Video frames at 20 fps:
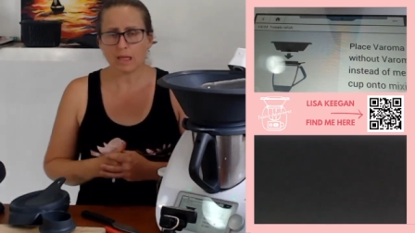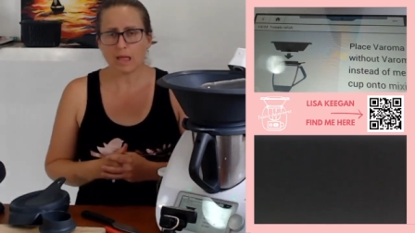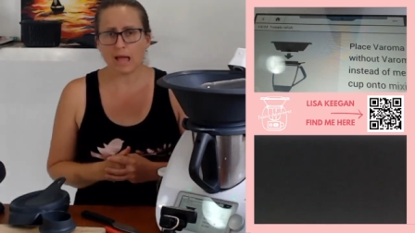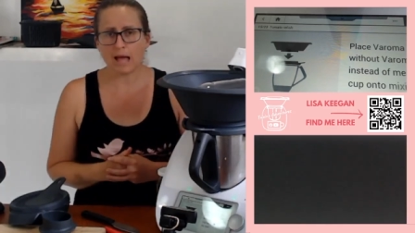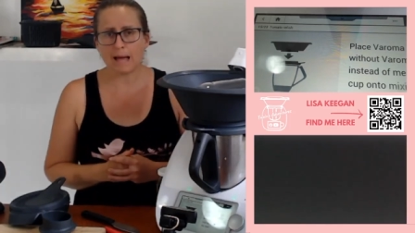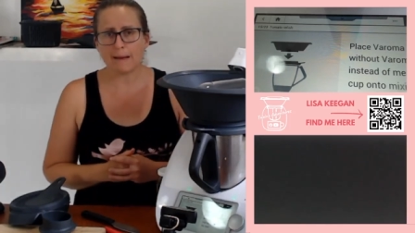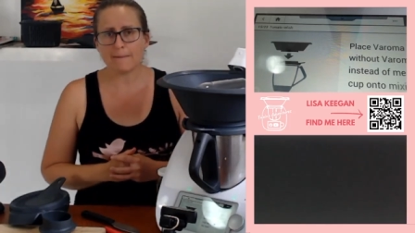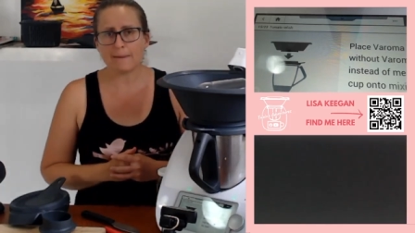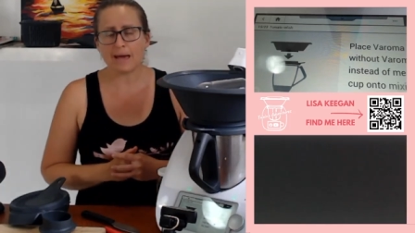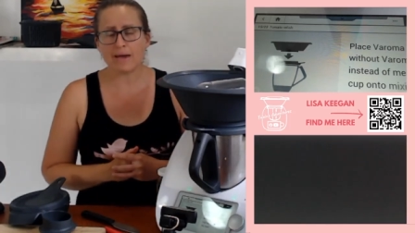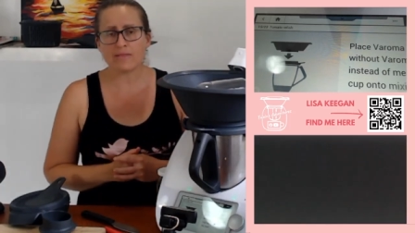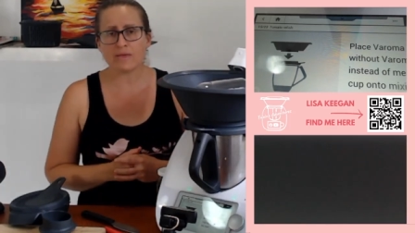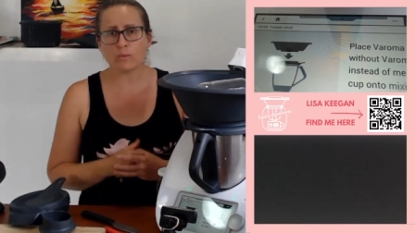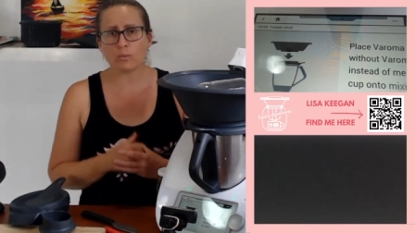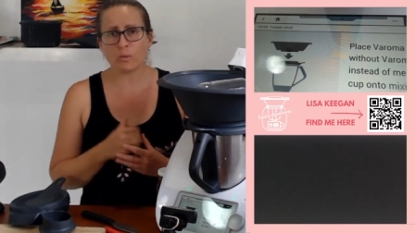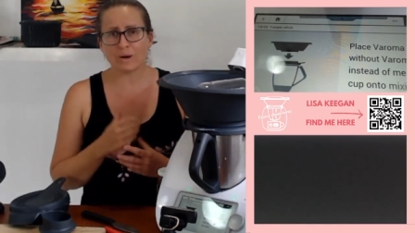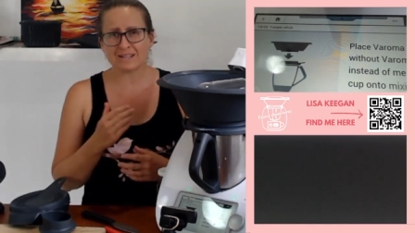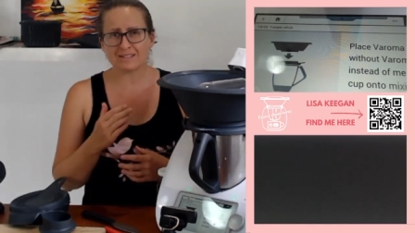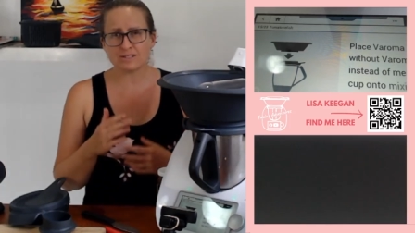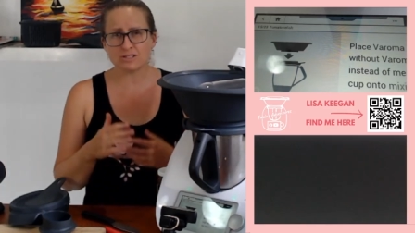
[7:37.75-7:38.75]
And
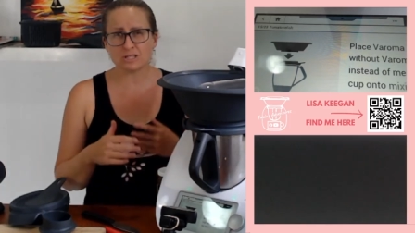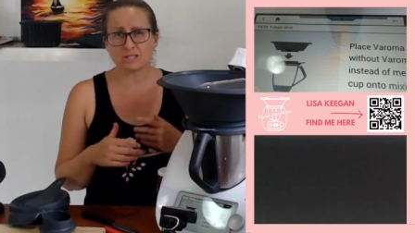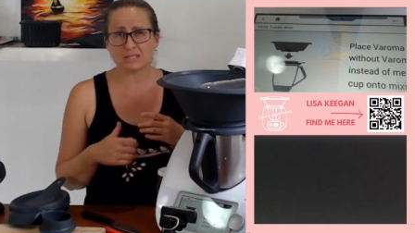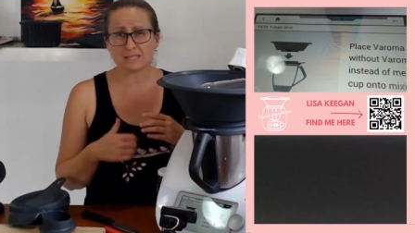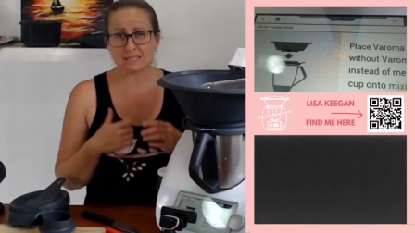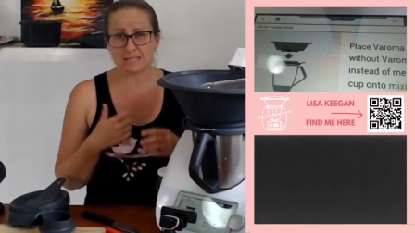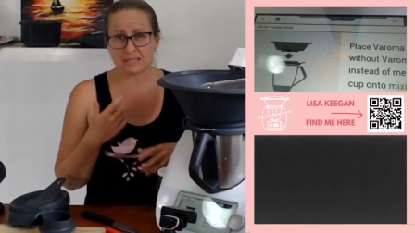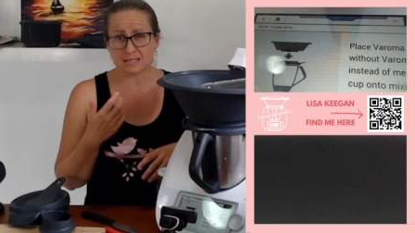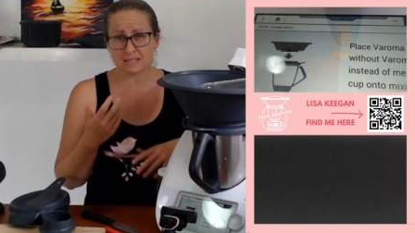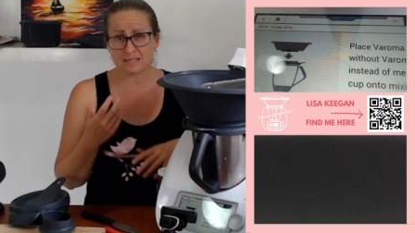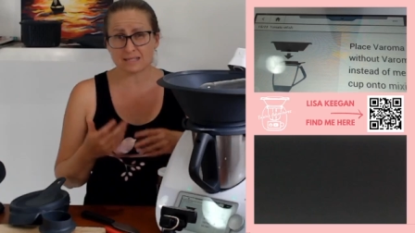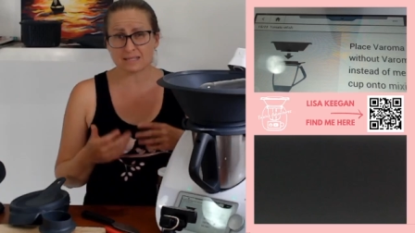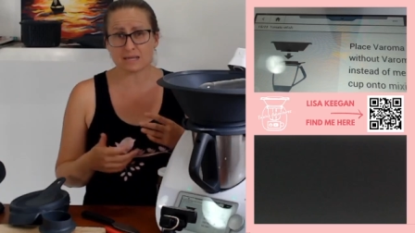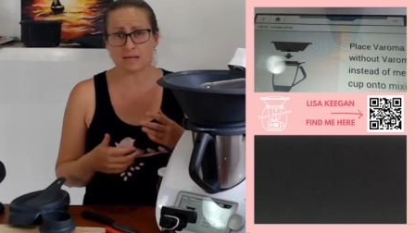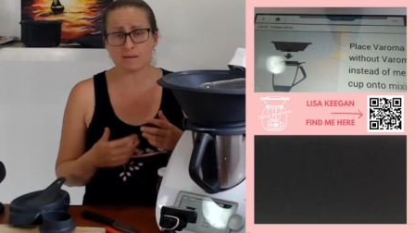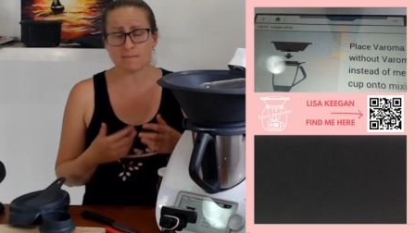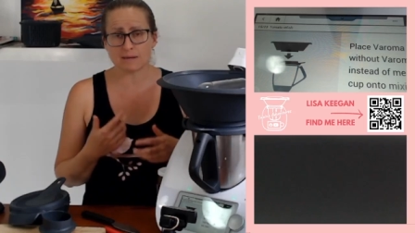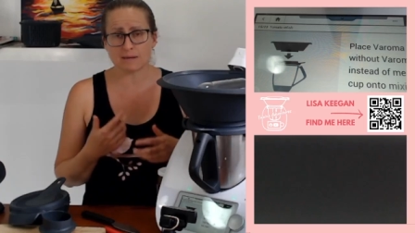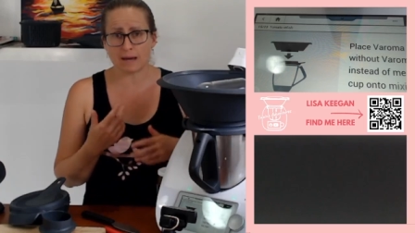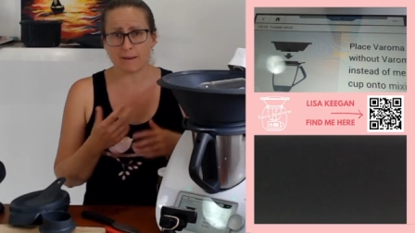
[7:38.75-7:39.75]
then once you can see the
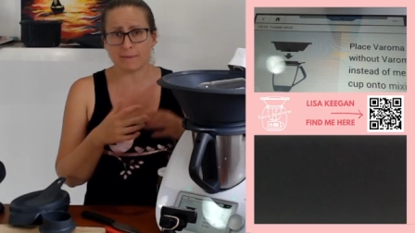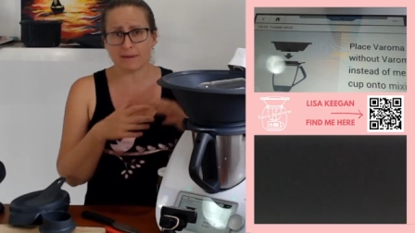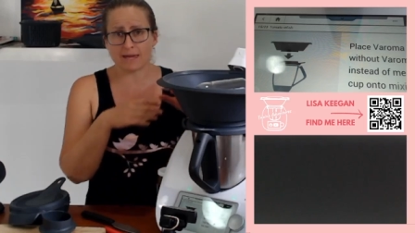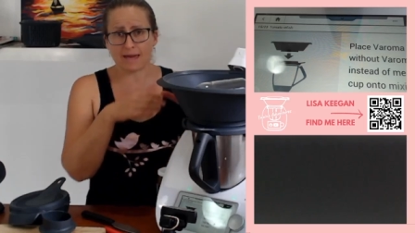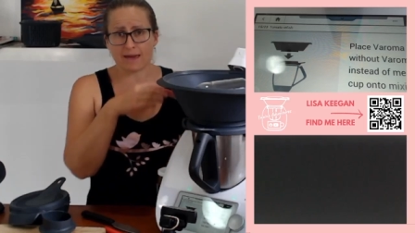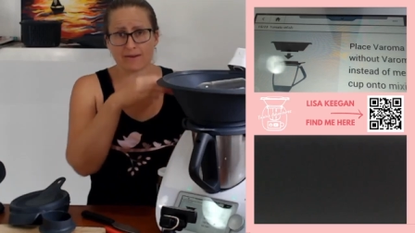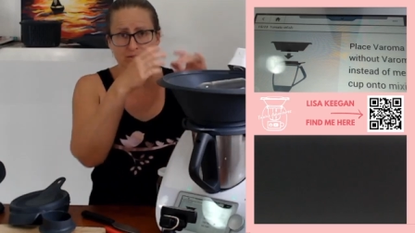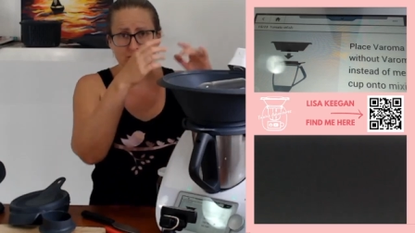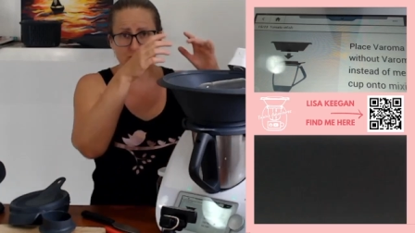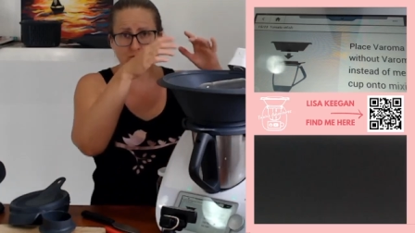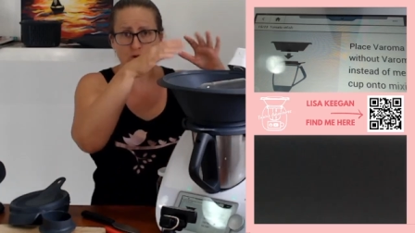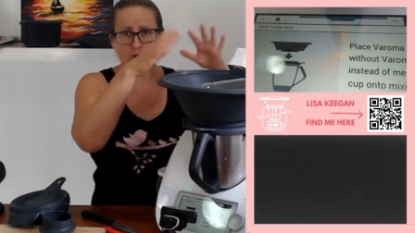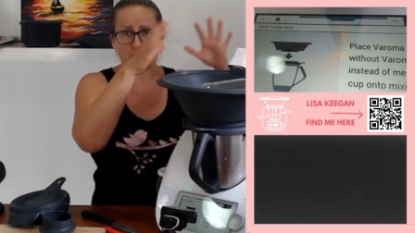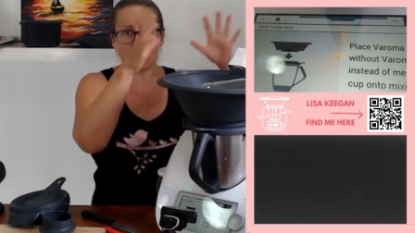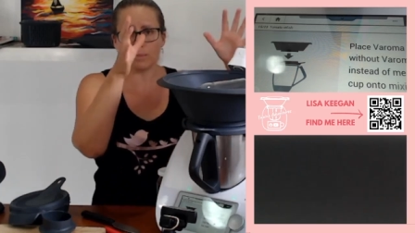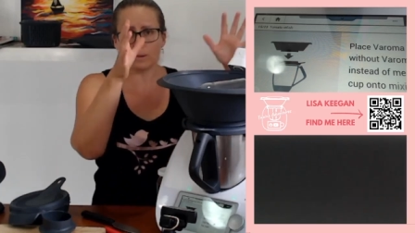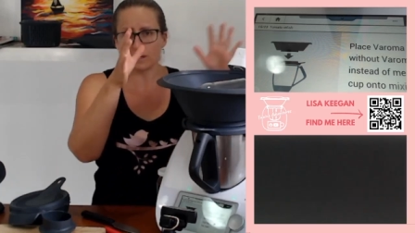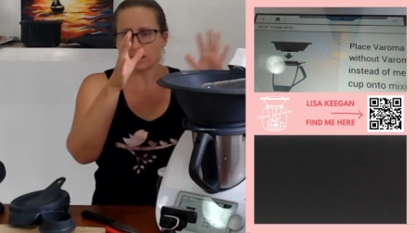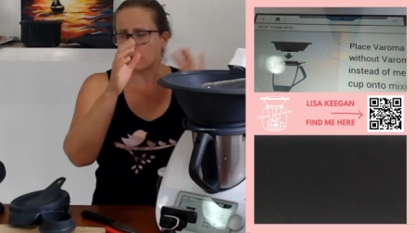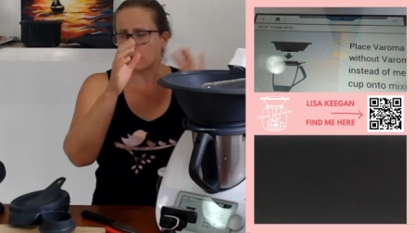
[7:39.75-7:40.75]
steam coming out the
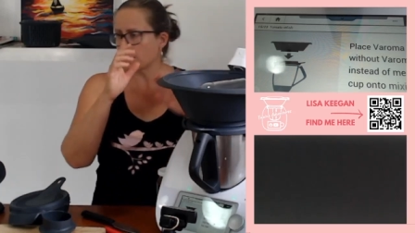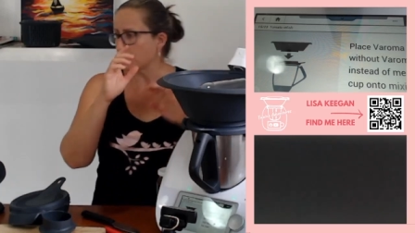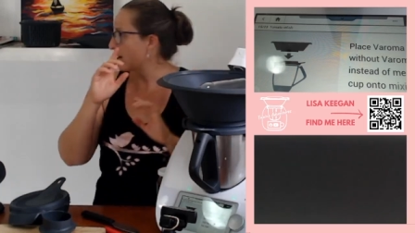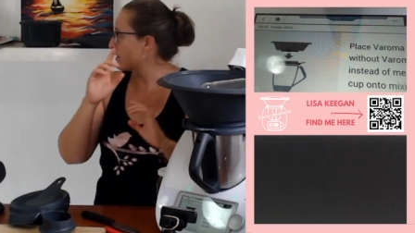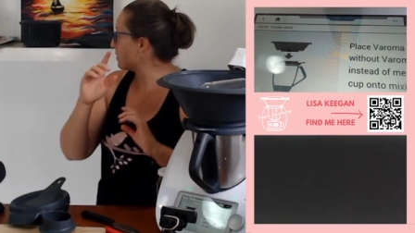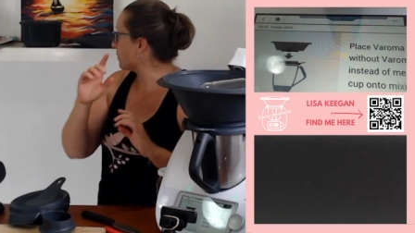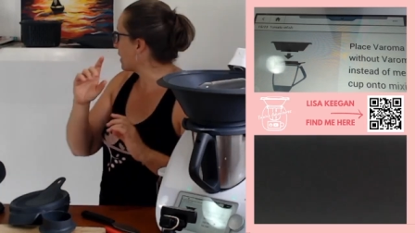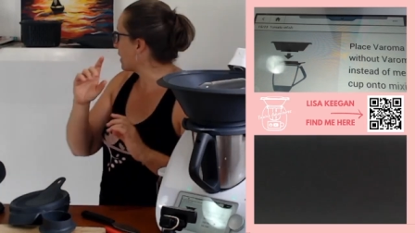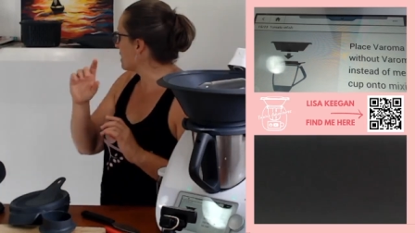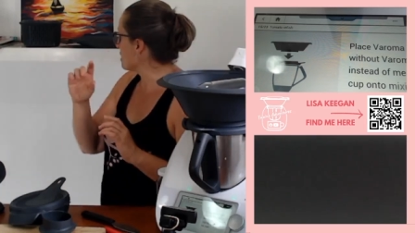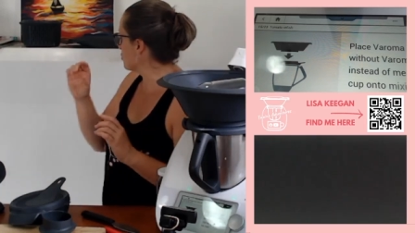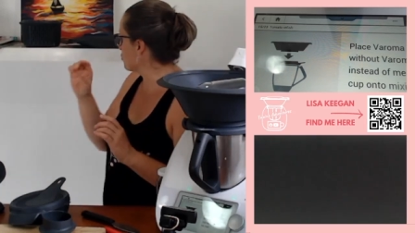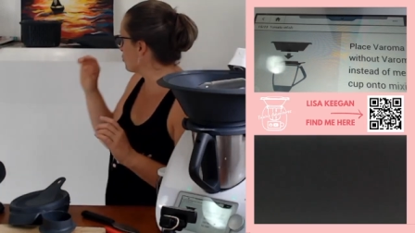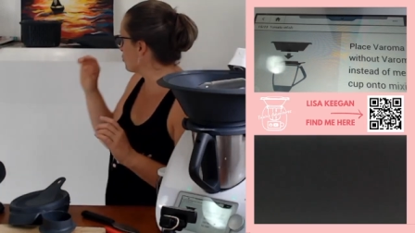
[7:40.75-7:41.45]
top, by the way, you